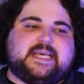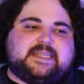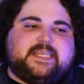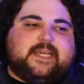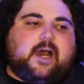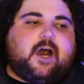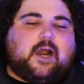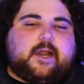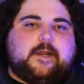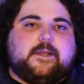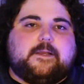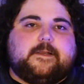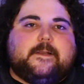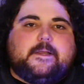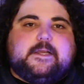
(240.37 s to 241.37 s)
that they are,
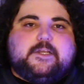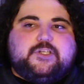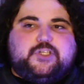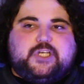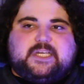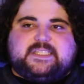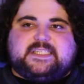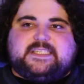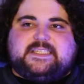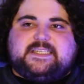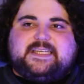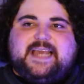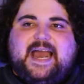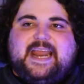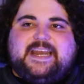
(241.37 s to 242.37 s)

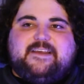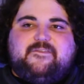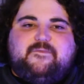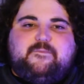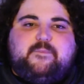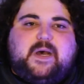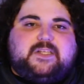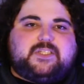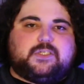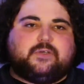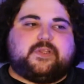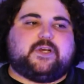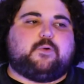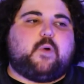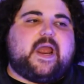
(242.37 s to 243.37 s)
just kind of muscle
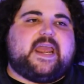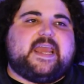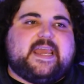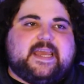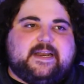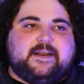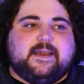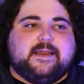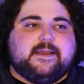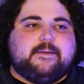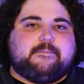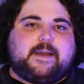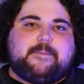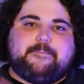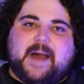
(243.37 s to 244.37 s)
their way in
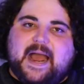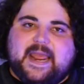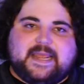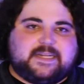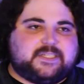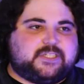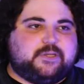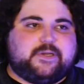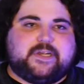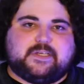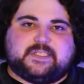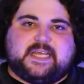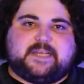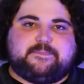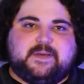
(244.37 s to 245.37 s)
by buying
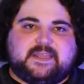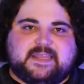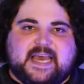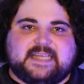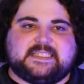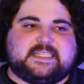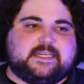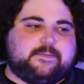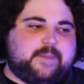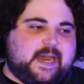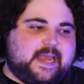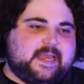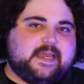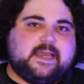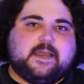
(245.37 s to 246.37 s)
studios like Bethesda,
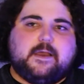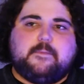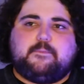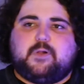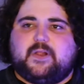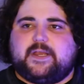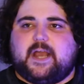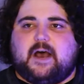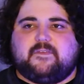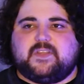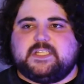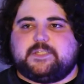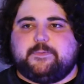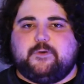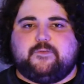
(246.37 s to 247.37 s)
by pulling off
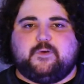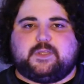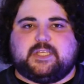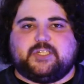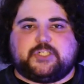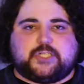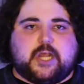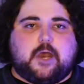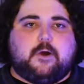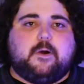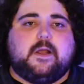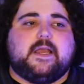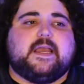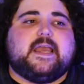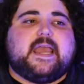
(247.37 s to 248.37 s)
this move with the show,
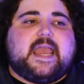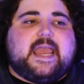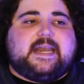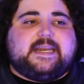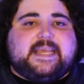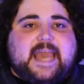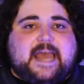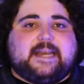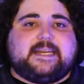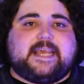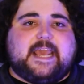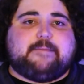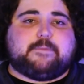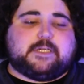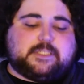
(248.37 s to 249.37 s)
and get
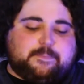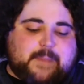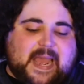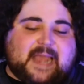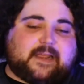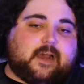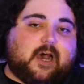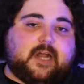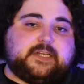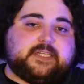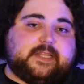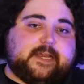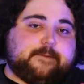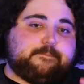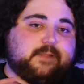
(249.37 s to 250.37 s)
gamers back
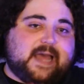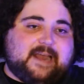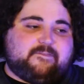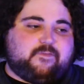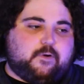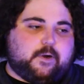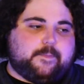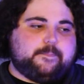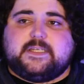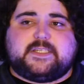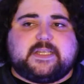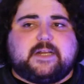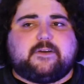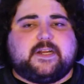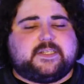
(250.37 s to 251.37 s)
onto their platform?
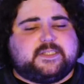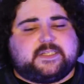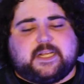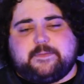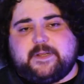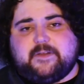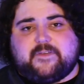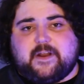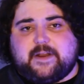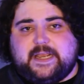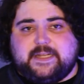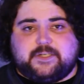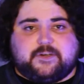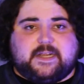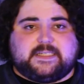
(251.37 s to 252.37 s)
This generation is going to be a very
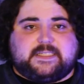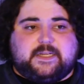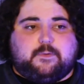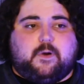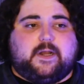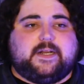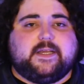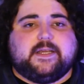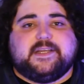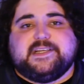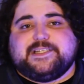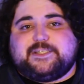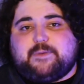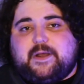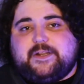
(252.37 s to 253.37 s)
interesting one,
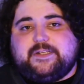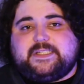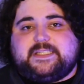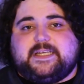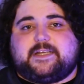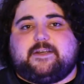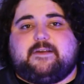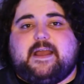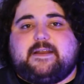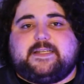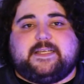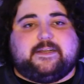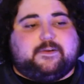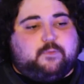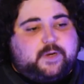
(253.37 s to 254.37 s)
so why don't you stick around
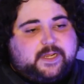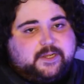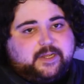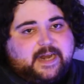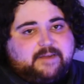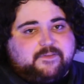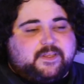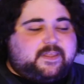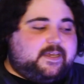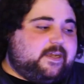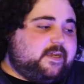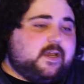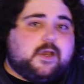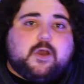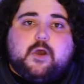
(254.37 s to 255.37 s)
here, Wicked Good Everything,